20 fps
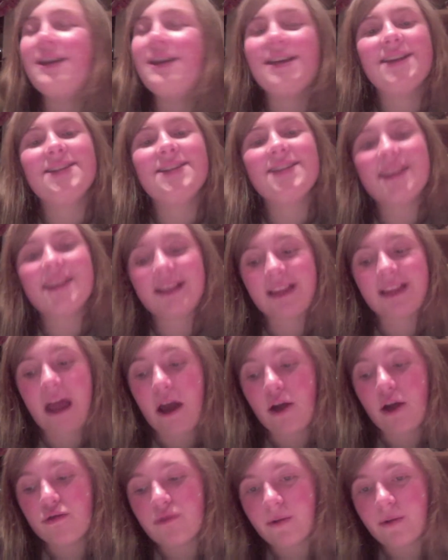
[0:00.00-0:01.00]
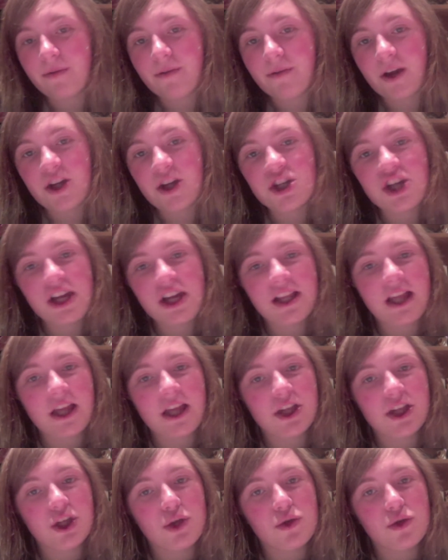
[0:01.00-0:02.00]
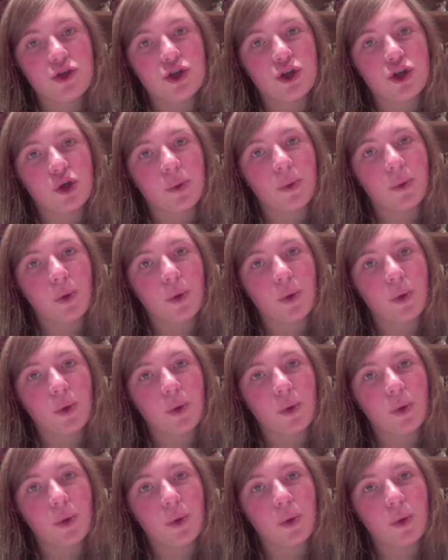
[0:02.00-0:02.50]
sitting there refreshing their YouTube